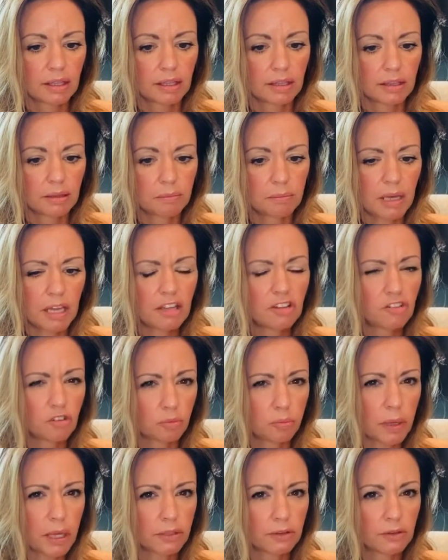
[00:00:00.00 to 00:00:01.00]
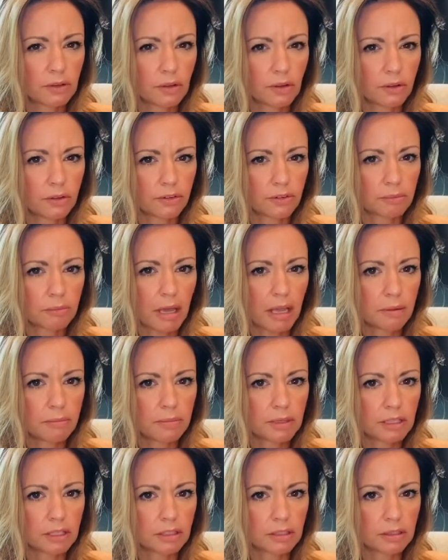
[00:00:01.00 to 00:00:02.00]
Page of Pentacles might
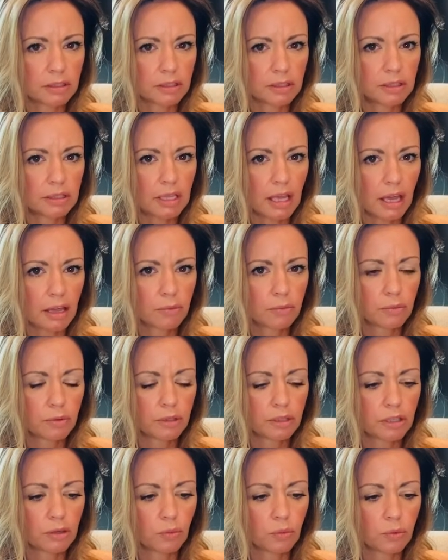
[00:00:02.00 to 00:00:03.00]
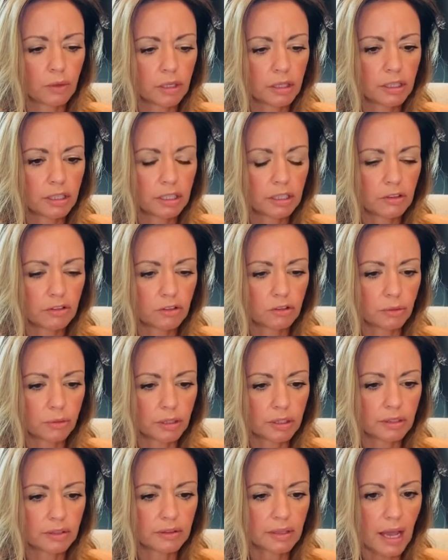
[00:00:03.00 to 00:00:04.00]
be not really willing to
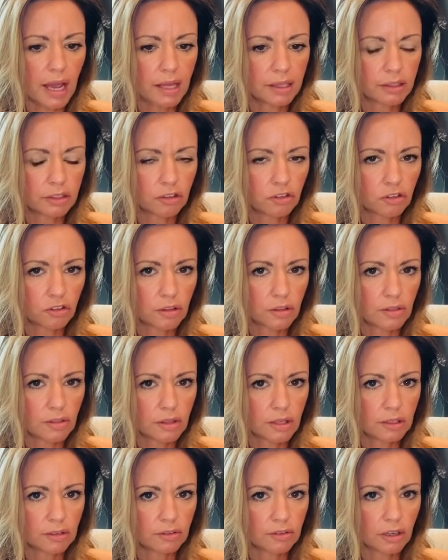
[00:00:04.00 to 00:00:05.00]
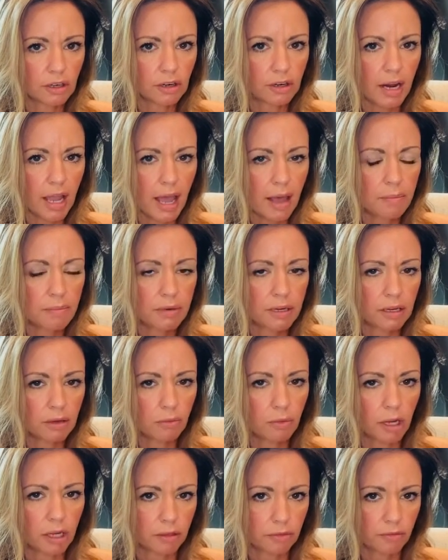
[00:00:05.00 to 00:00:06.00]
acknowledge the things that are happening
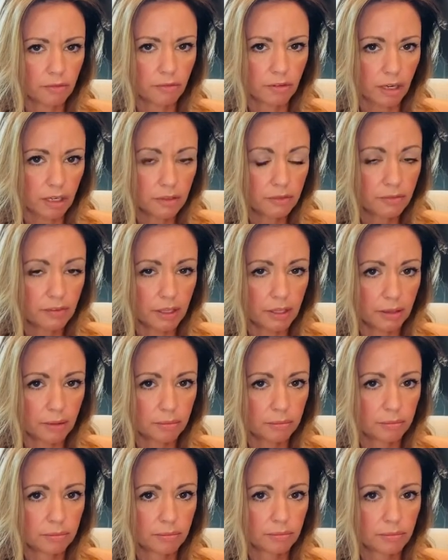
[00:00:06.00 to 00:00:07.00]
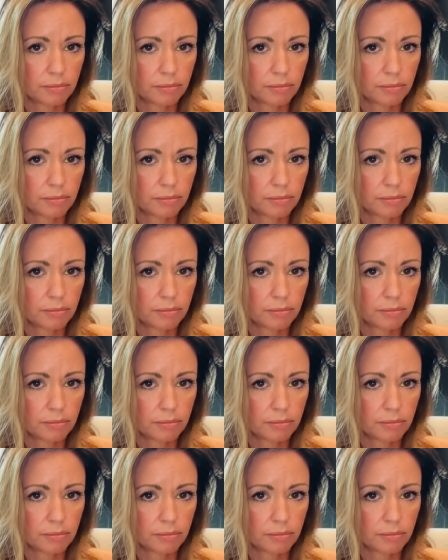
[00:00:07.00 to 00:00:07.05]
right in front of him.